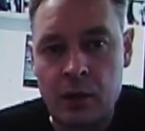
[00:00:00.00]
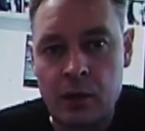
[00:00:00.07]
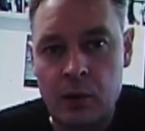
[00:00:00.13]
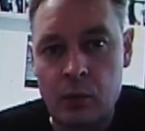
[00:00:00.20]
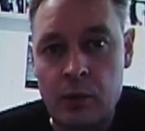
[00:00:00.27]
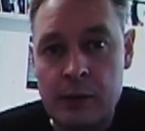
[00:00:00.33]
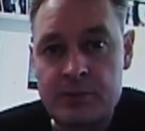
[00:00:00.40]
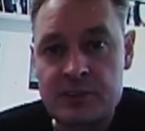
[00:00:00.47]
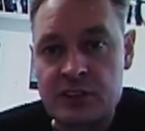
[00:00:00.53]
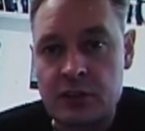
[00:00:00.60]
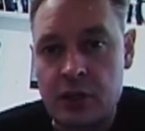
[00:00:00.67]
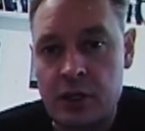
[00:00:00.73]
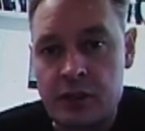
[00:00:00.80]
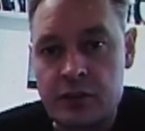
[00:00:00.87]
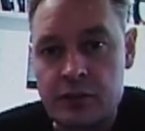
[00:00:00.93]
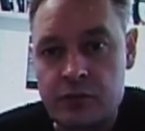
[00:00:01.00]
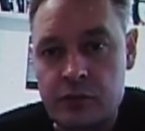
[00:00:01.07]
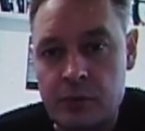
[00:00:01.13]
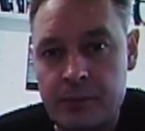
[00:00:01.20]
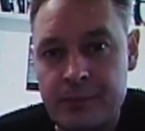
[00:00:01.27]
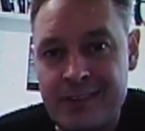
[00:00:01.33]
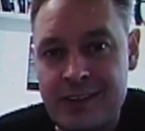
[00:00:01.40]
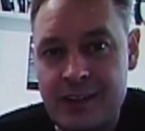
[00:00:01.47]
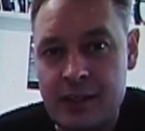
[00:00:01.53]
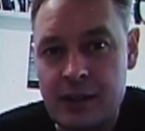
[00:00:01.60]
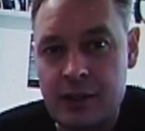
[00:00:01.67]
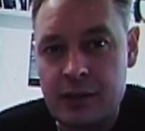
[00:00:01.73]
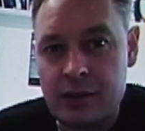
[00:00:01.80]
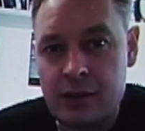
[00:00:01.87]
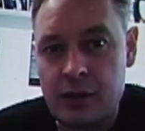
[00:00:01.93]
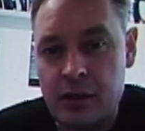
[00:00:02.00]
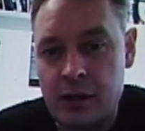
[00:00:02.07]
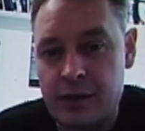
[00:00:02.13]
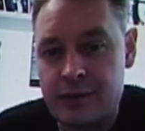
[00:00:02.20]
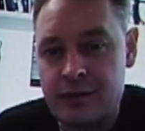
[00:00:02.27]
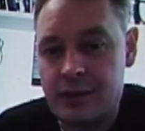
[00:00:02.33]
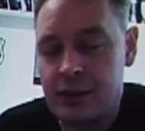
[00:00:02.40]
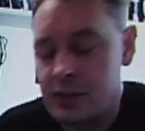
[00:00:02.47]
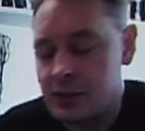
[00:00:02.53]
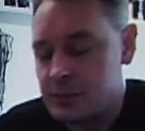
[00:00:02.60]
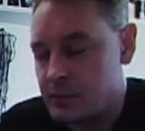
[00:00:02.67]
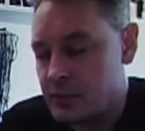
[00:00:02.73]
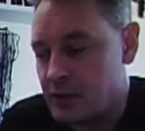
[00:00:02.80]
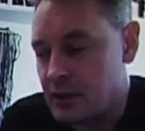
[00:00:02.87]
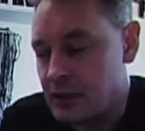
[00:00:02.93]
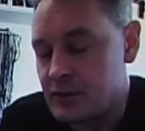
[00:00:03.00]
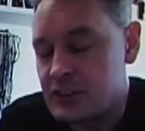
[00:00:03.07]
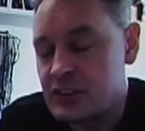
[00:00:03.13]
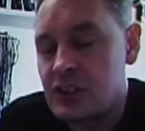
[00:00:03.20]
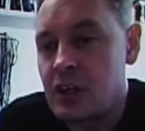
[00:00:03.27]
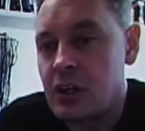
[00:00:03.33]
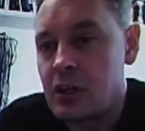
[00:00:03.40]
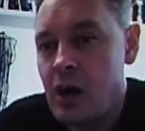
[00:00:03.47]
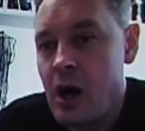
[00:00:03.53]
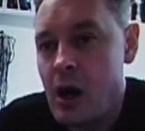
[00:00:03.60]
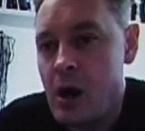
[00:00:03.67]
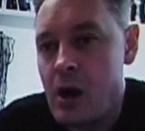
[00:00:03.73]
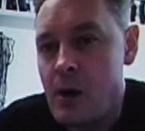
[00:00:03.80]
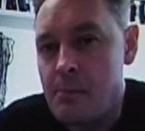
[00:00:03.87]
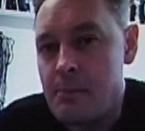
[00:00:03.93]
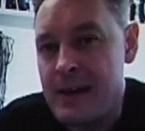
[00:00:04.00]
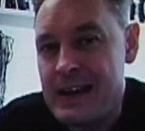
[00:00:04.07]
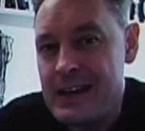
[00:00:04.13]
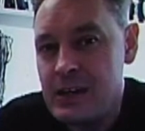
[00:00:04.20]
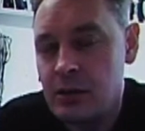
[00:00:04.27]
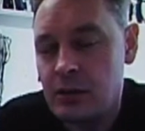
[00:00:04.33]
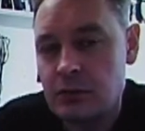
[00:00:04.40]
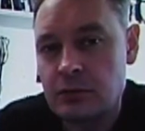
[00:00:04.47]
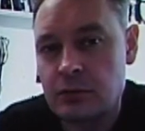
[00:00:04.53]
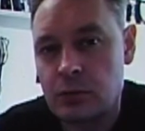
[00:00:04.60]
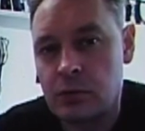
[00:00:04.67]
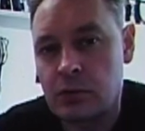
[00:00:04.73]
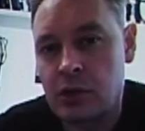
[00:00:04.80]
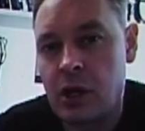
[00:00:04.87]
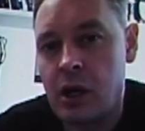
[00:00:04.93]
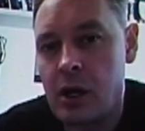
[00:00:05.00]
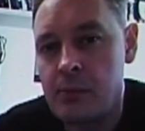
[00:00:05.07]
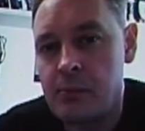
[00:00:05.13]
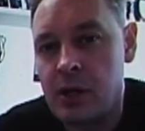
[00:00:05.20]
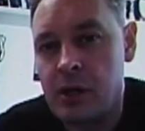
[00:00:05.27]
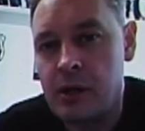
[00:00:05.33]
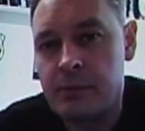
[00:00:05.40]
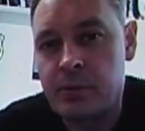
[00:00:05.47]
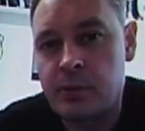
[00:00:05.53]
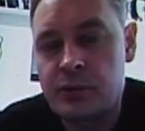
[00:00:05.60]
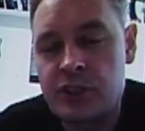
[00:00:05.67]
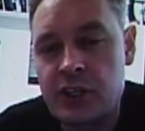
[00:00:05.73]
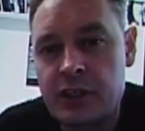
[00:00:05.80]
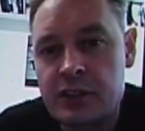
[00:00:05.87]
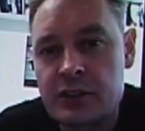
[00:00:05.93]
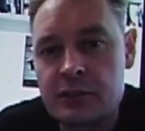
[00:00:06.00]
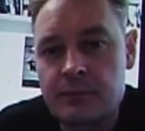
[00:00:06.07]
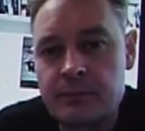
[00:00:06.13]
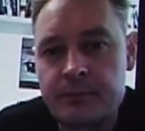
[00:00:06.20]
website from the, I think it's pronounced Kamei or Kamai project.